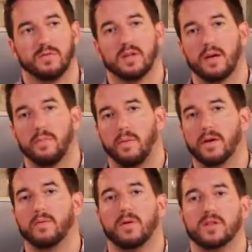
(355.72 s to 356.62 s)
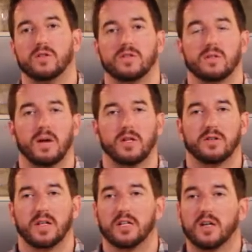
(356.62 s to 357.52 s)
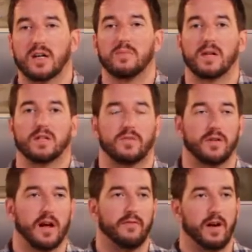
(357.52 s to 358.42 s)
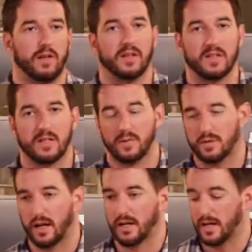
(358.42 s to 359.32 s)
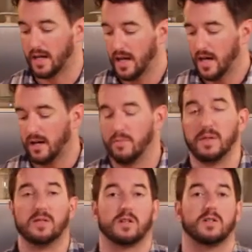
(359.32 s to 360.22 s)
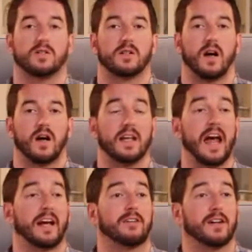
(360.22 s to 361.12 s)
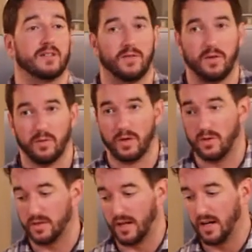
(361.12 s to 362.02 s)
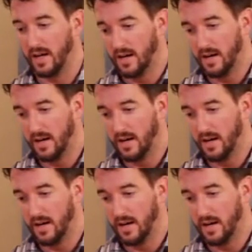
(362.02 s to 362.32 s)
are really important when using measuring and cooking, because if you're not following these steps correctly, it'll be just as inaccurate as if you were using